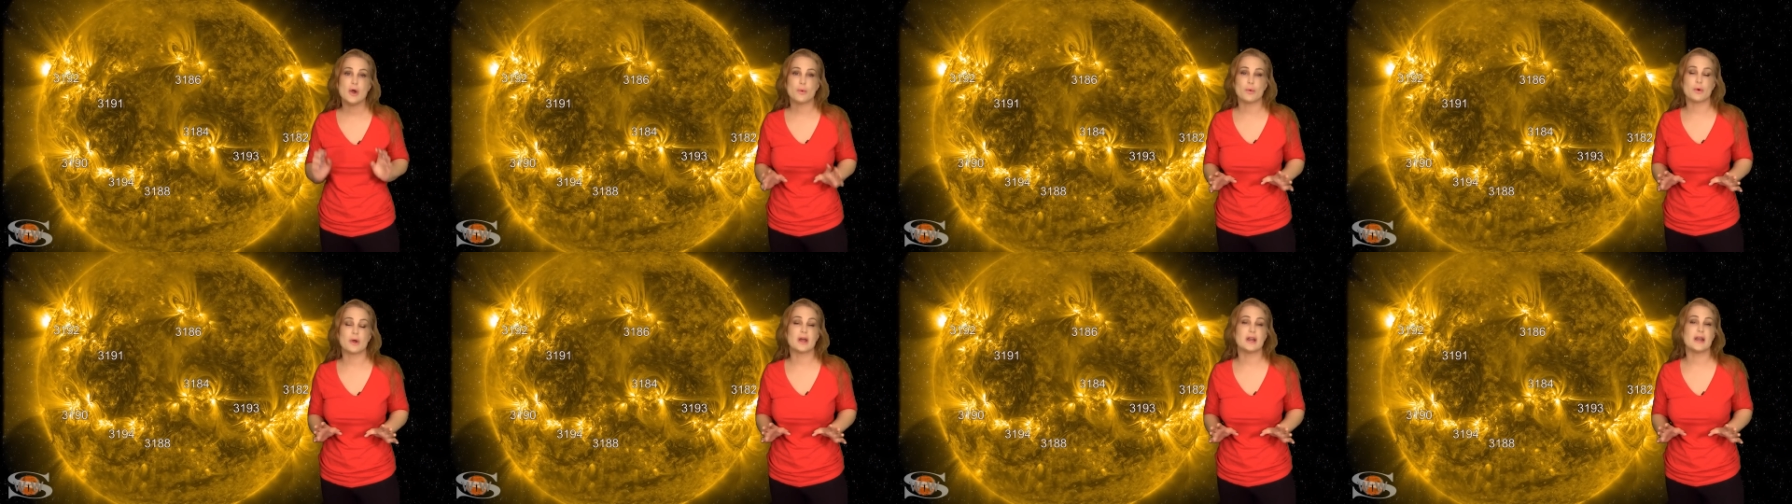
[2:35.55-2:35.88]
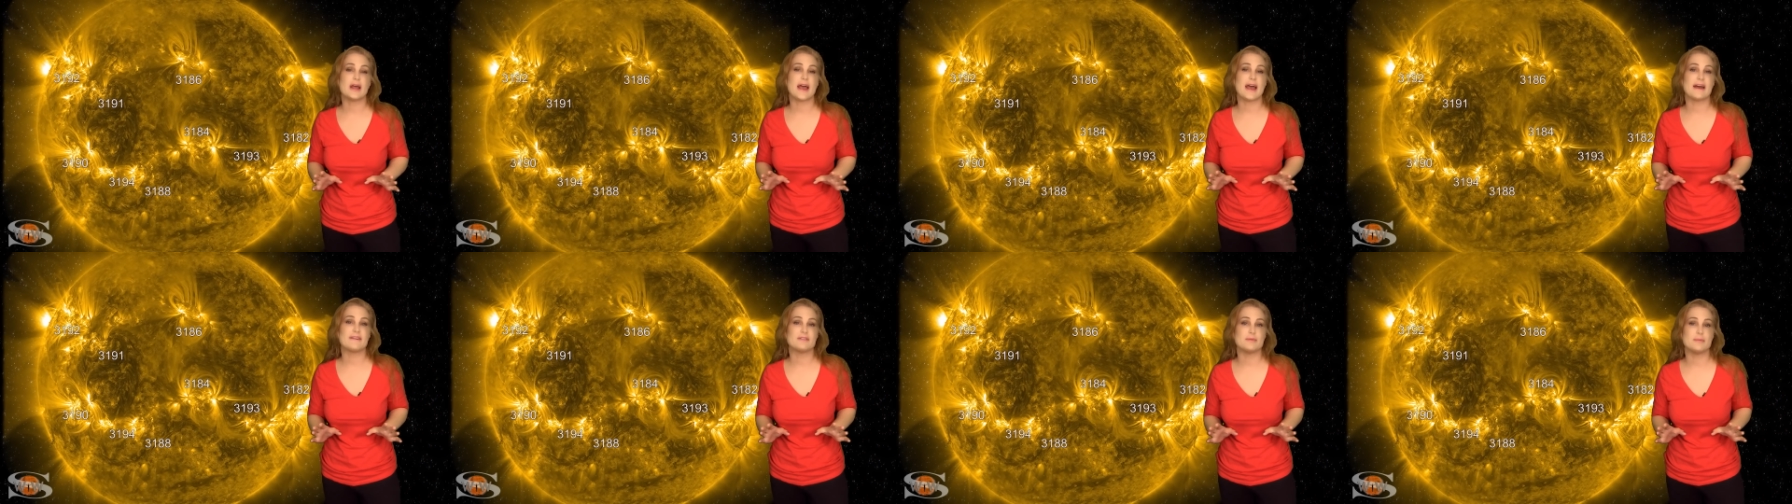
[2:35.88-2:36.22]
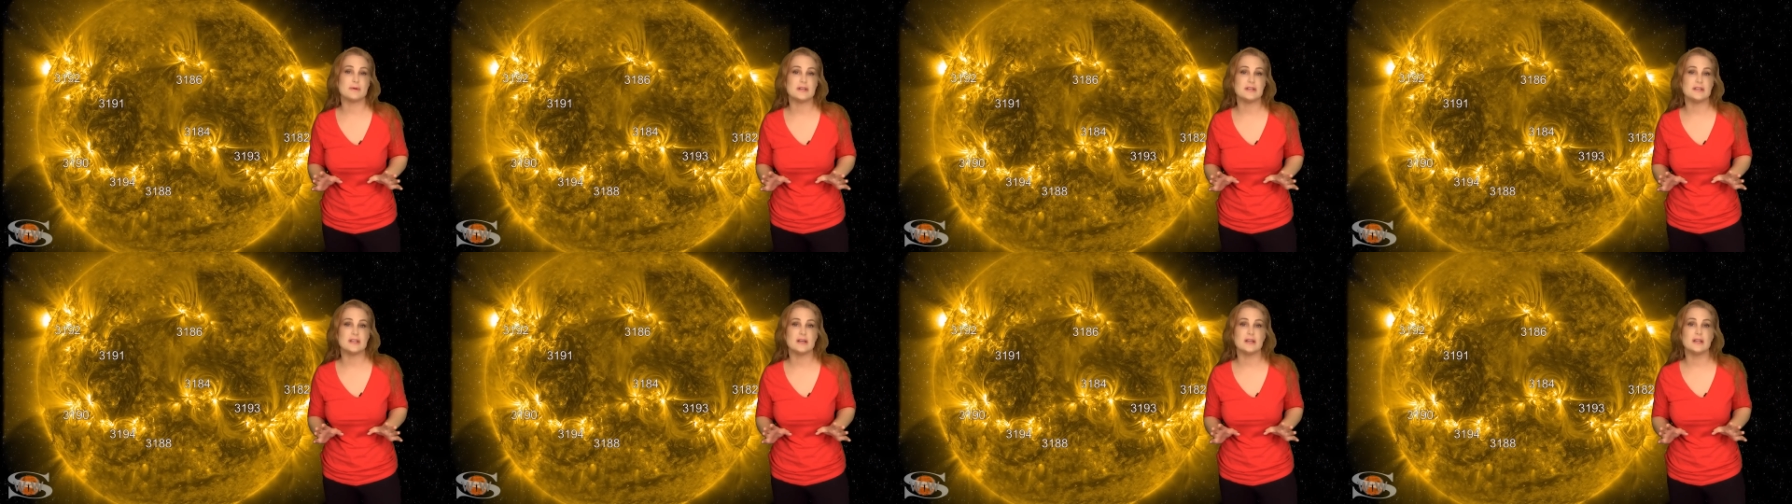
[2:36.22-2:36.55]
we're going to have to
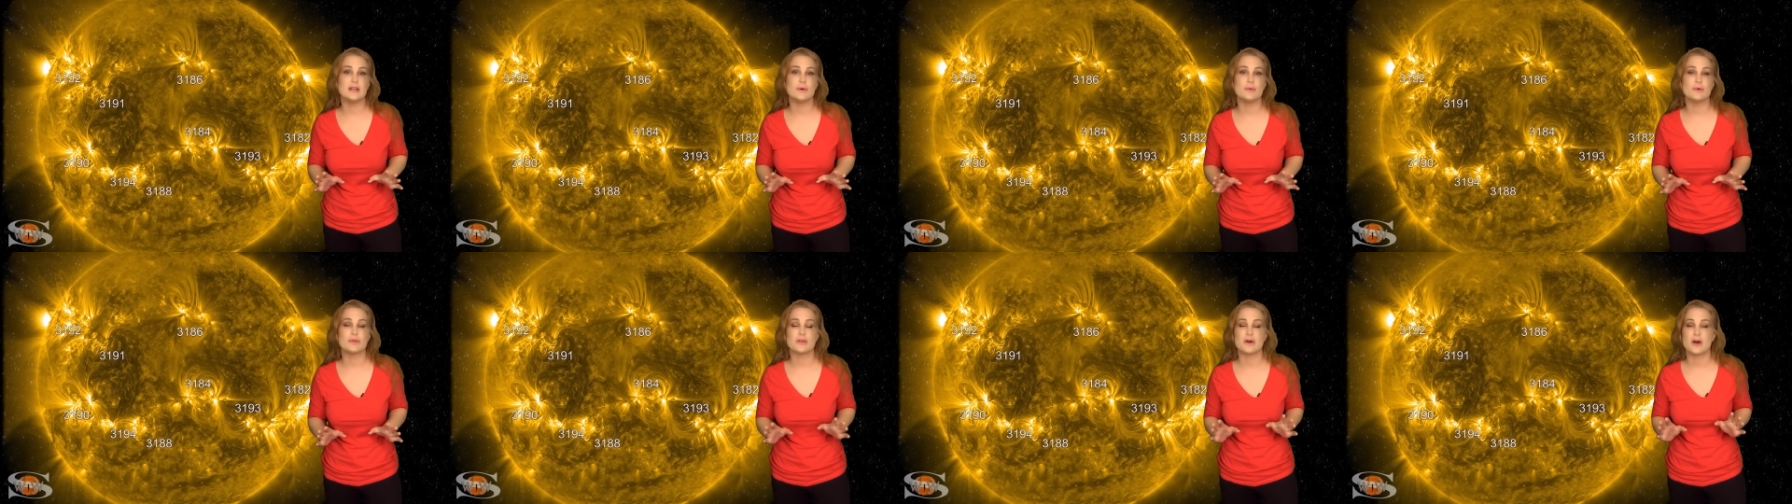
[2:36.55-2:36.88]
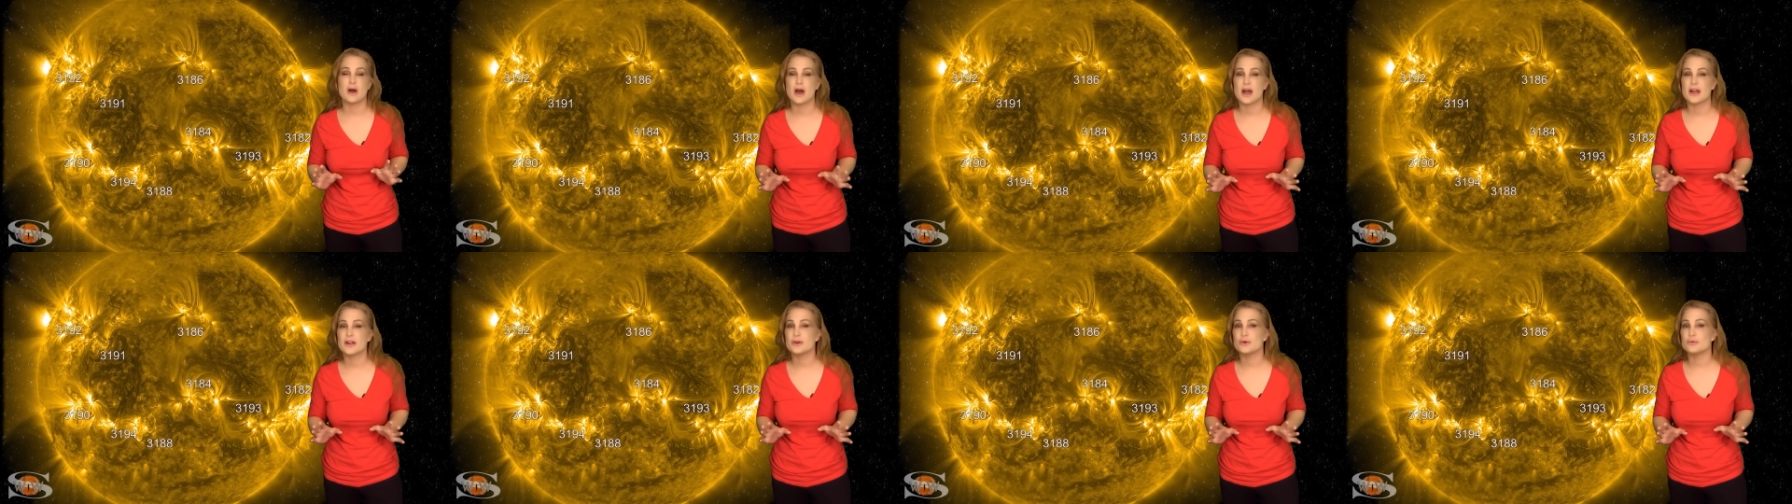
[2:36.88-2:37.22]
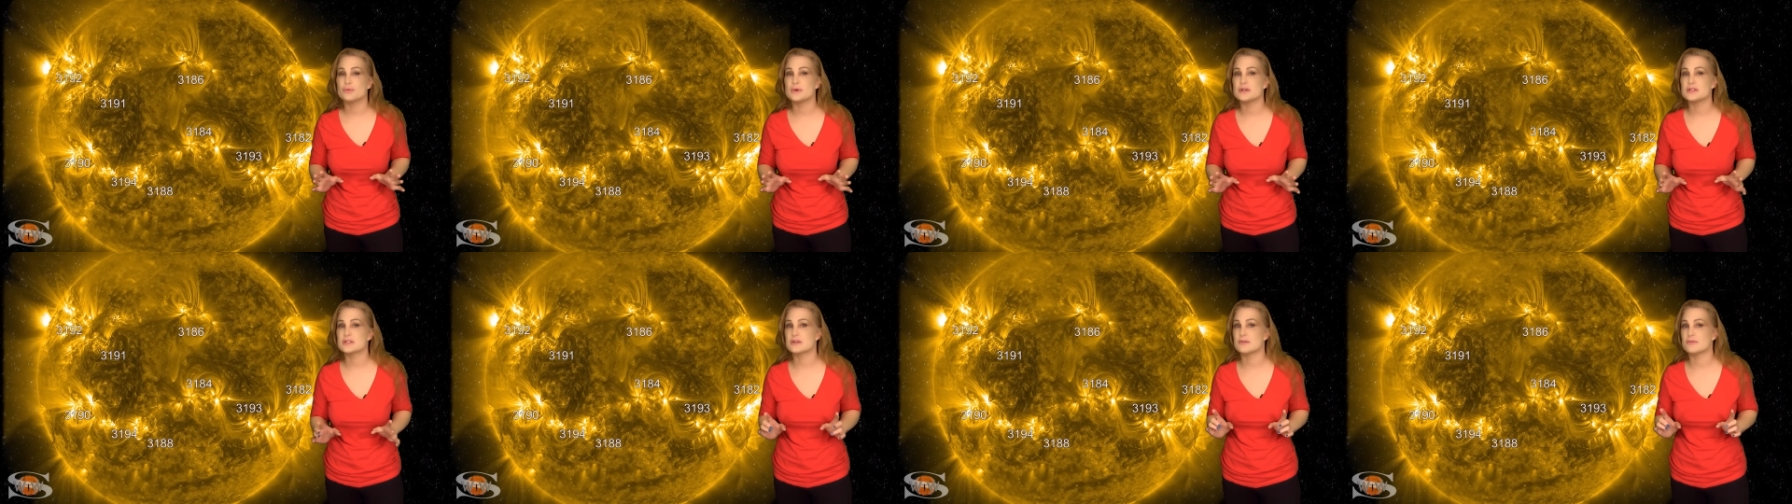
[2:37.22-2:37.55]
be dealing with a higher
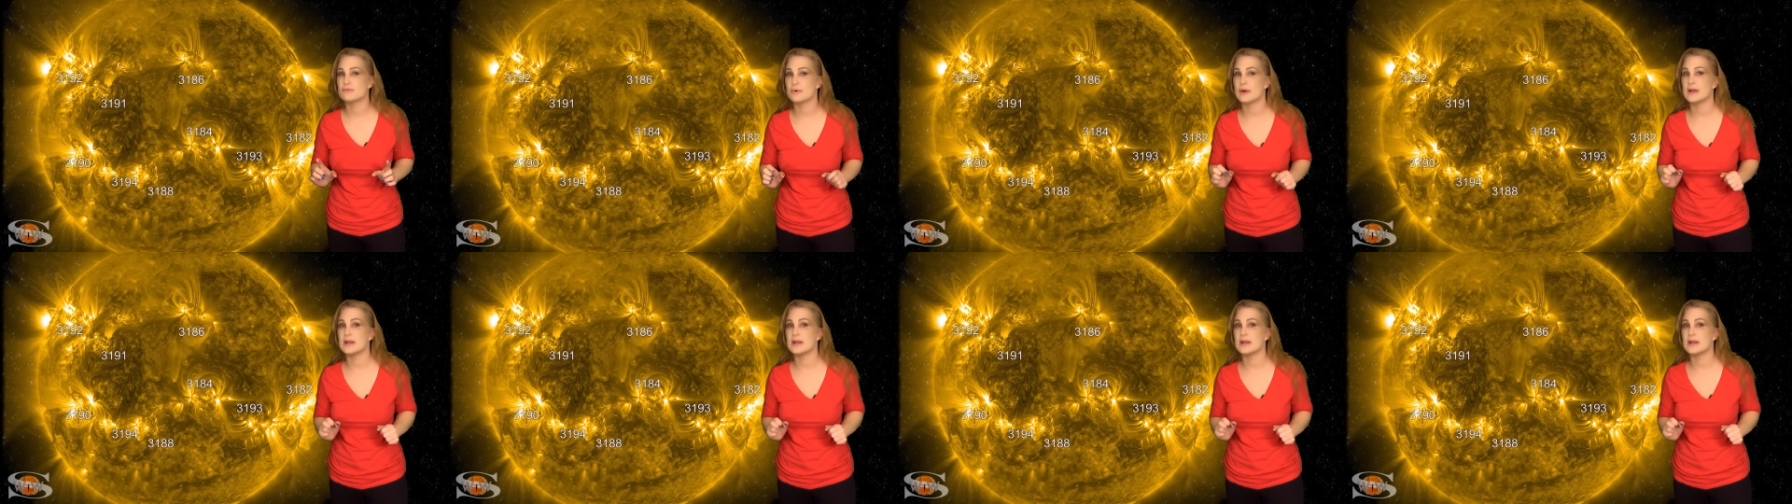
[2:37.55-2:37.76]
risk of